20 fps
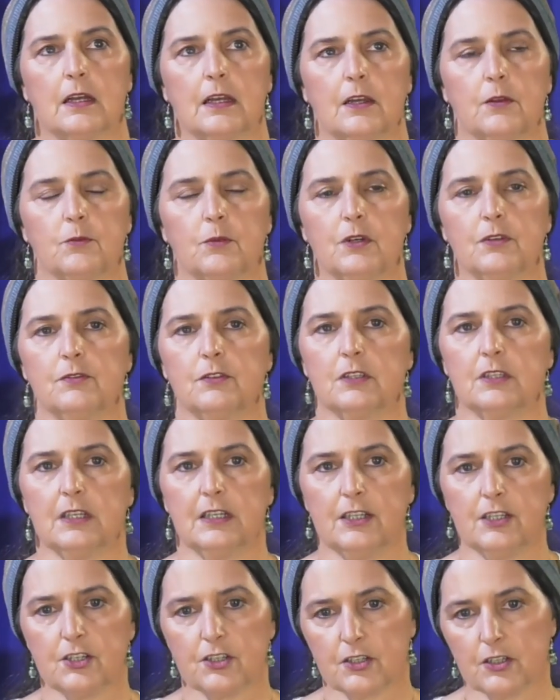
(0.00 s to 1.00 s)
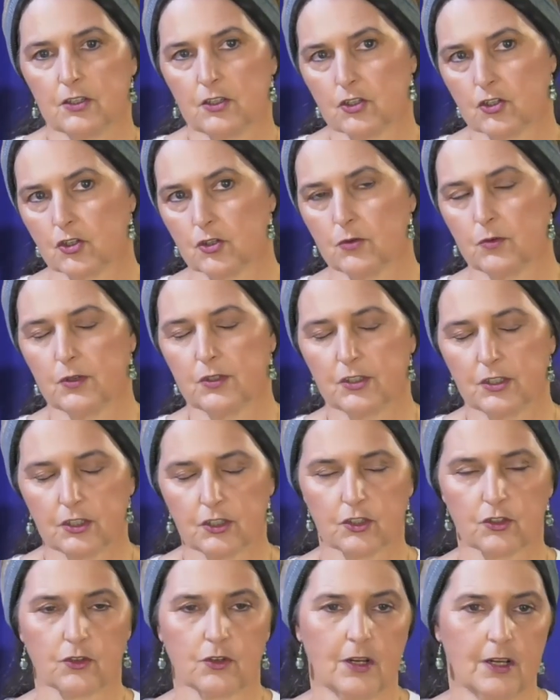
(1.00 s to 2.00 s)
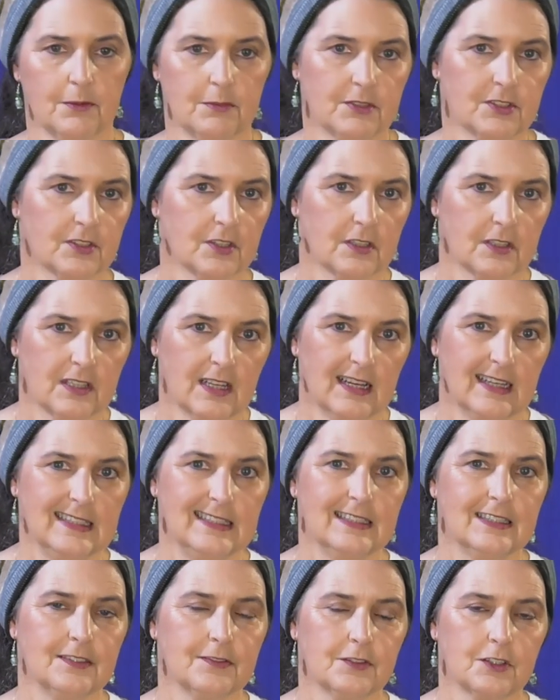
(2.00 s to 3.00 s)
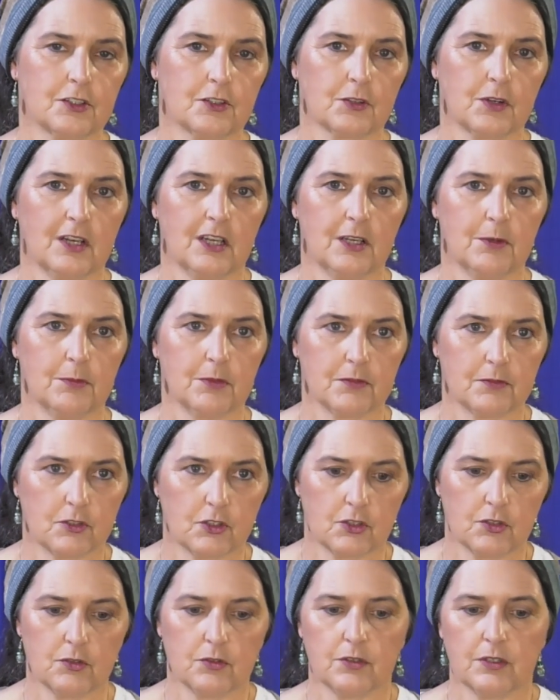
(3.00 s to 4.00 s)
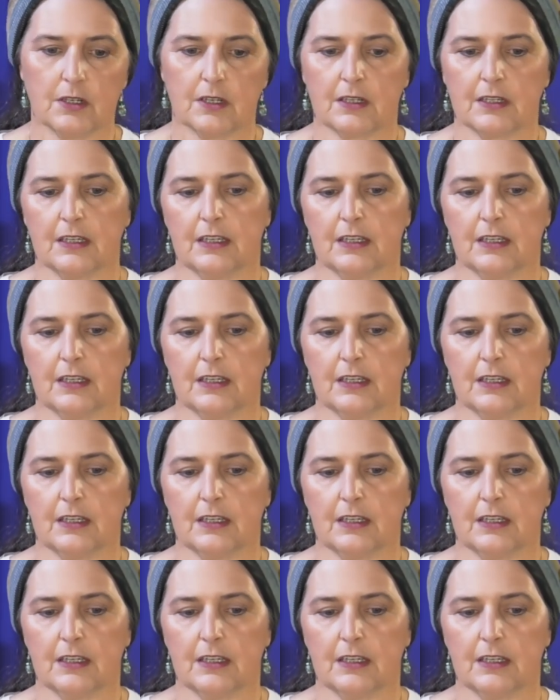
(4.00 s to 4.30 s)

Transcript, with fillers: In Revelation, Yeshua is described as the lion of the tribe of Judah.